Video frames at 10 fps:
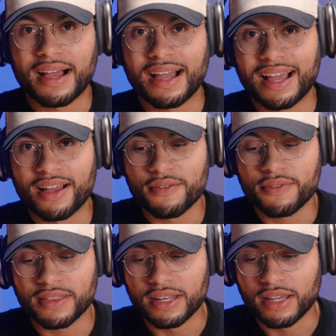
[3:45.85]
I
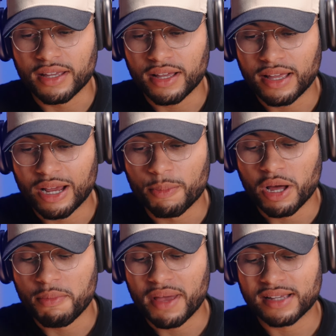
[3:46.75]
have the
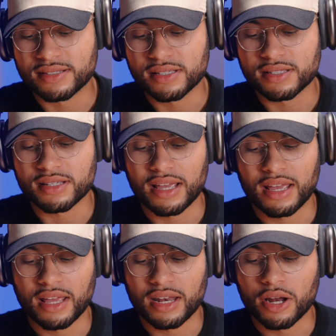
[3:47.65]
AirPod Maxes
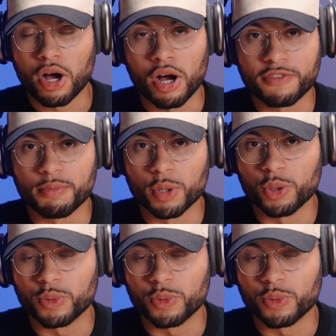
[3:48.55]
in off mode,